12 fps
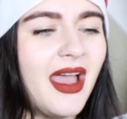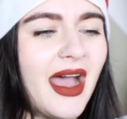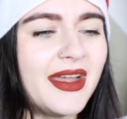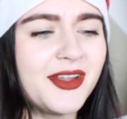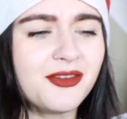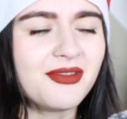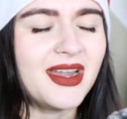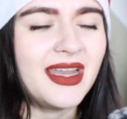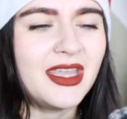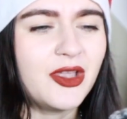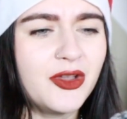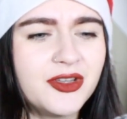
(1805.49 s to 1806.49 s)
And I
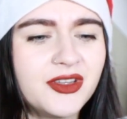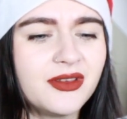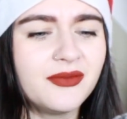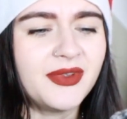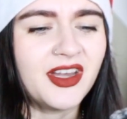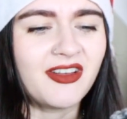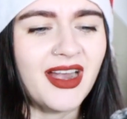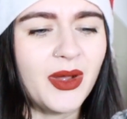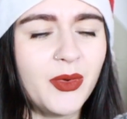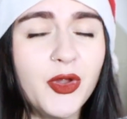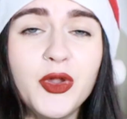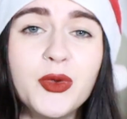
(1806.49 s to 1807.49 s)
really couldn't figure
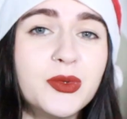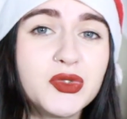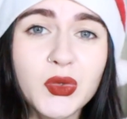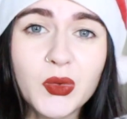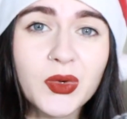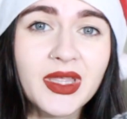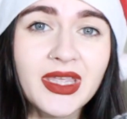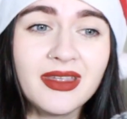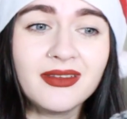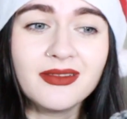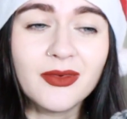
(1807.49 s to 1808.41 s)
out who was talking